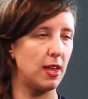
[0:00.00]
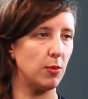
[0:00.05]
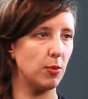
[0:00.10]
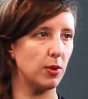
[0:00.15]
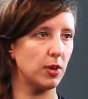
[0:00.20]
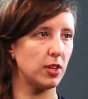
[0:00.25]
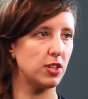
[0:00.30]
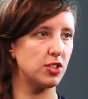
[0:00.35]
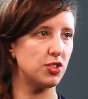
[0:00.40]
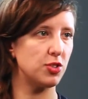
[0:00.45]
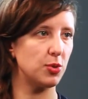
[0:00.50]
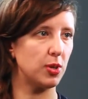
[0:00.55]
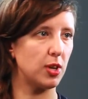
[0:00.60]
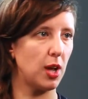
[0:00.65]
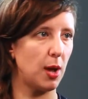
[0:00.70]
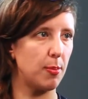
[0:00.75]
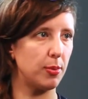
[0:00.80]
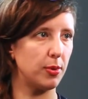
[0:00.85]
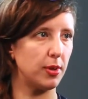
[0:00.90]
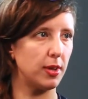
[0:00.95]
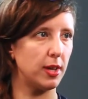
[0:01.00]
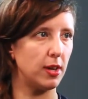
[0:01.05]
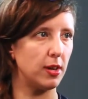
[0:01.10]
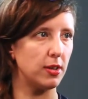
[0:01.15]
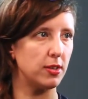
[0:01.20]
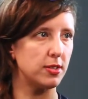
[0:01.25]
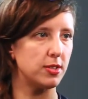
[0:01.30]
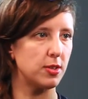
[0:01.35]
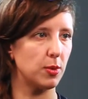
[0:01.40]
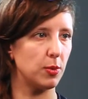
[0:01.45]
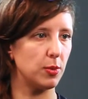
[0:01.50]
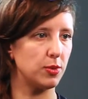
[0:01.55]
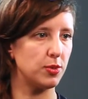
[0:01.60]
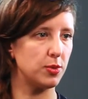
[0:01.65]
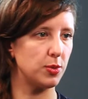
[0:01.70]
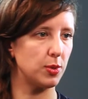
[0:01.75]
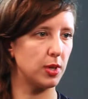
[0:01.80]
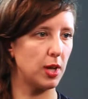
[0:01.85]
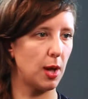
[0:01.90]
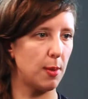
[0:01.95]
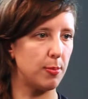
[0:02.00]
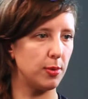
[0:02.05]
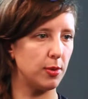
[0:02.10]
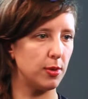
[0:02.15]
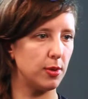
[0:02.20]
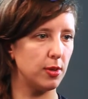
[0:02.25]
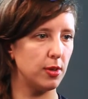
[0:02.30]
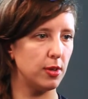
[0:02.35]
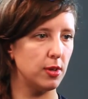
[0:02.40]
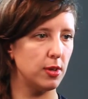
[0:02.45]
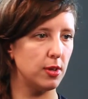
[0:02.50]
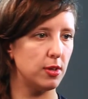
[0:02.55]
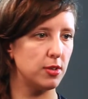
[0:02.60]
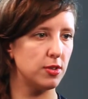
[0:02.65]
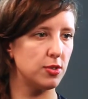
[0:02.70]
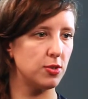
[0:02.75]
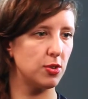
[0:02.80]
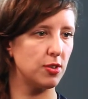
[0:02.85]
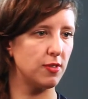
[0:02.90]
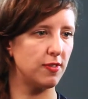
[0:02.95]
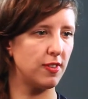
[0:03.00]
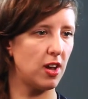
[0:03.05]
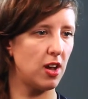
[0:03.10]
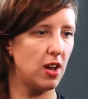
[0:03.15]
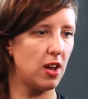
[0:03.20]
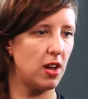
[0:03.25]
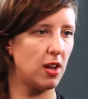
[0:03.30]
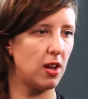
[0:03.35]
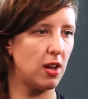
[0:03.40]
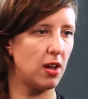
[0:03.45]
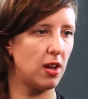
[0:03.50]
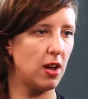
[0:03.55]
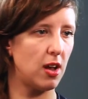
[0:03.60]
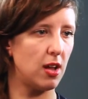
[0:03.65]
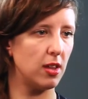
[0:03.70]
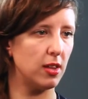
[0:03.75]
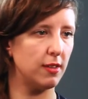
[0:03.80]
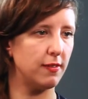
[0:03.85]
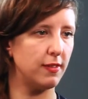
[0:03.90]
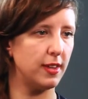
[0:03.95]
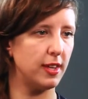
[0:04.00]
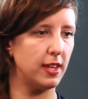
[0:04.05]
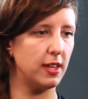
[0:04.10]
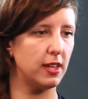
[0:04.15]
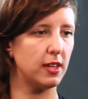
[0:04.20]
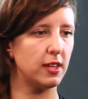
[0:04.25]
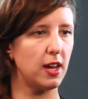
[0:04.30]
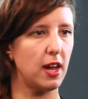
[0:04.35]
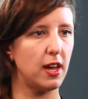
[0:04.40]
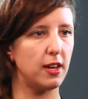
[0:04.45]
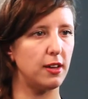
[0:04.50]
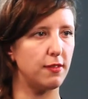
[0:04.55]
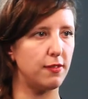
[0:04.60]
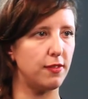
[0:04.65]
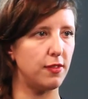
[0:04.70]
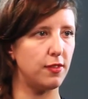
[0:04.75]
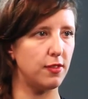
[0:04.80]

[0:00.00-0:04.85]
We're going to do a couple here, so we'll do a couple sort of olivey kind of